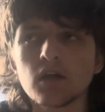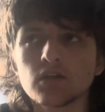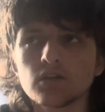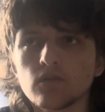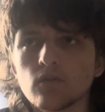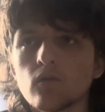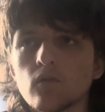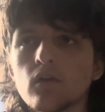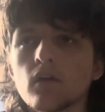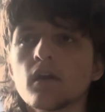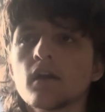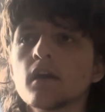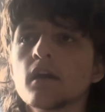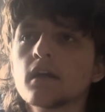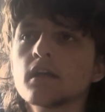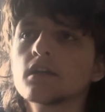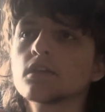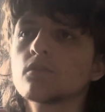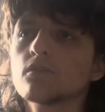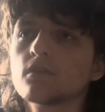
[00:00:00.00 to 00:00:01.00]
So
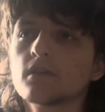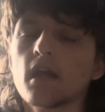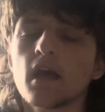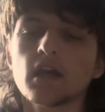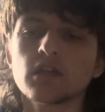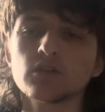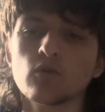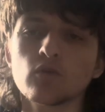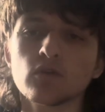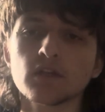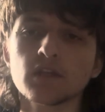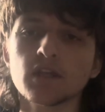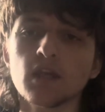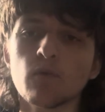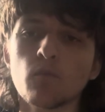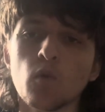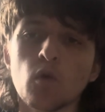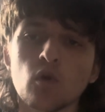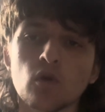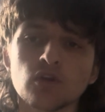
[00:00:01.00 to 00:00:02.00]
today
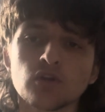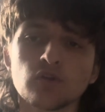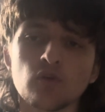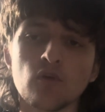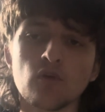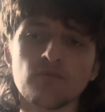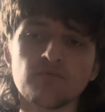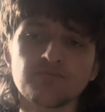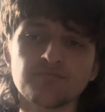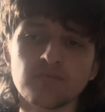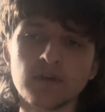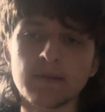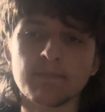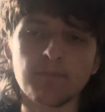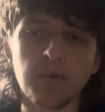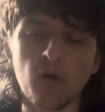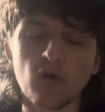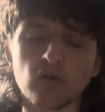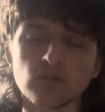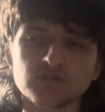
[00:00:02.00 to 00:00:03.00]
we're going to do 3
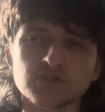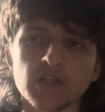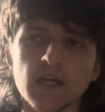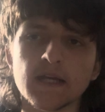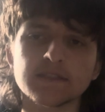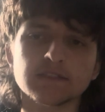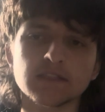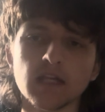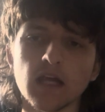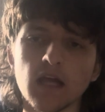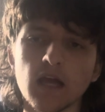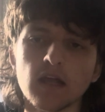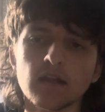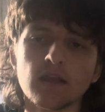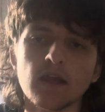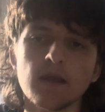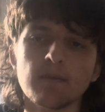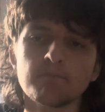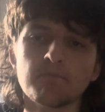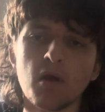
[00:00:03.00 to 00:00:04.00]
portraits, and
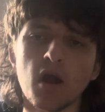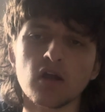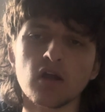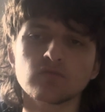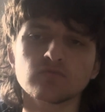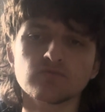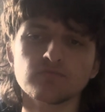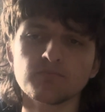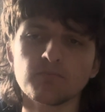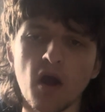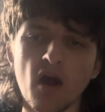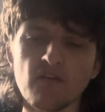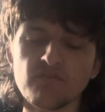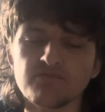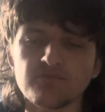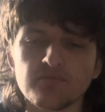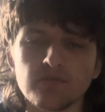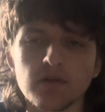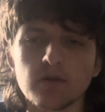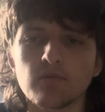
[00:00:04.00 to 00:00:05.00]
then part
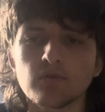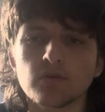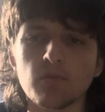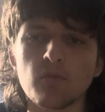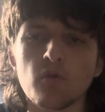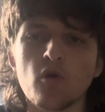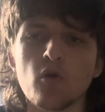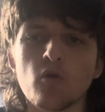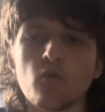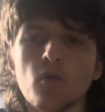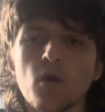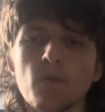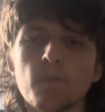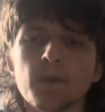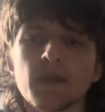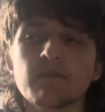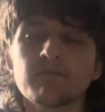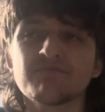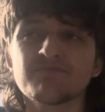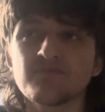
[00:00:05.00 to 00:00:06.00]
3 tomorrow will
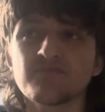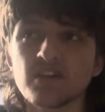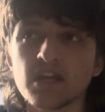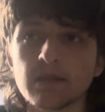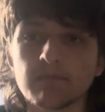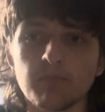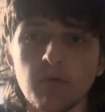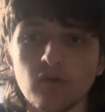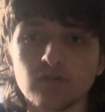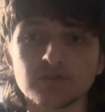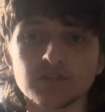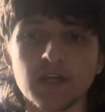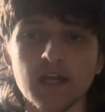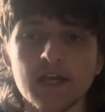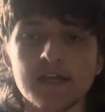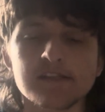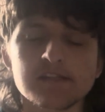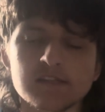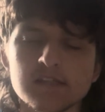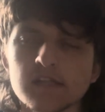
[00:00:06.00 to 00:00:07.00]
be 3
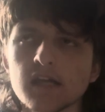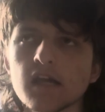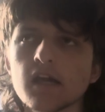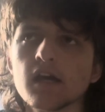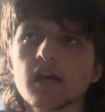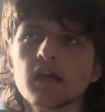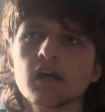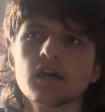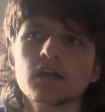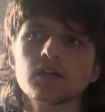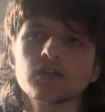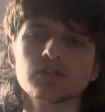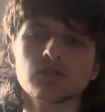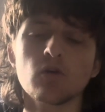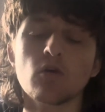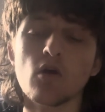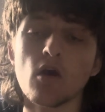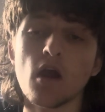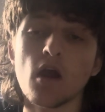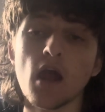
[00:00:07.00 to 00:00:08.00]
portraits.
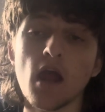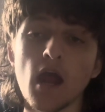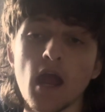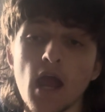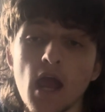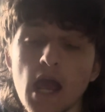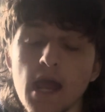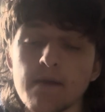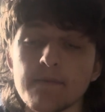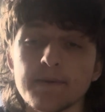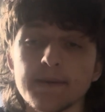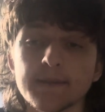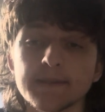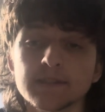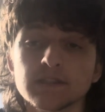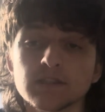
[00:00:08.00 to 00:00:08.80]
So here